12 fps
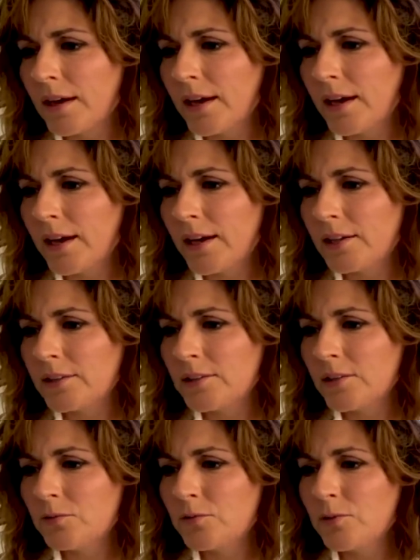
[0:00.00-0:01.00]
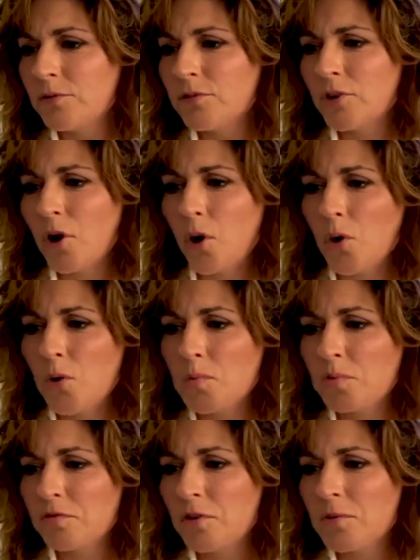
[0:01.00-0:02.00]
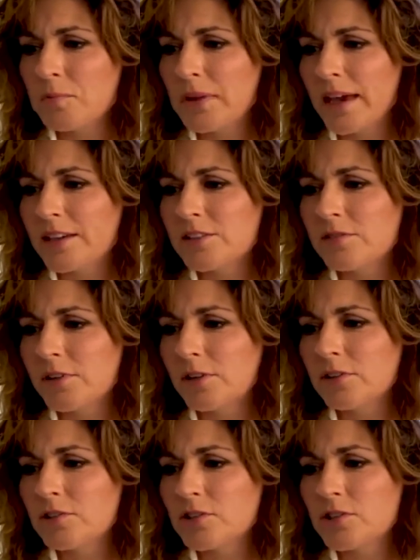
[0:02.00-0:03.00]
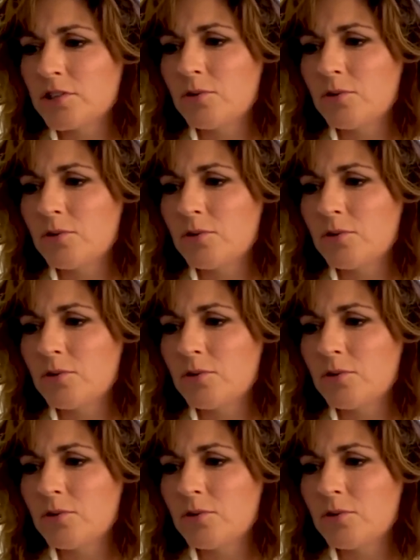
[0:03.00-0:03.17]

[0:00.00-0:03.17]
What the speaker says: And Ruth Cope from Gainesville, you